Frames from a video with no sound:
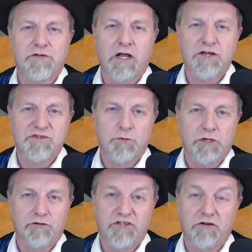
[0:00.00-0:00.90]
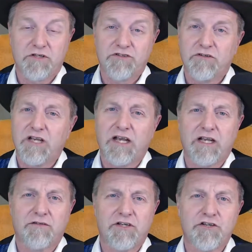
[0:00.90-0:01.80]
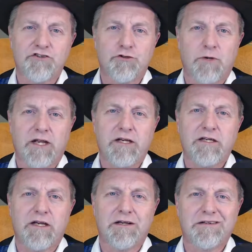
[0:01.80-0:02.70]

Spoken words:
non-spoiler territory, I have to issue a...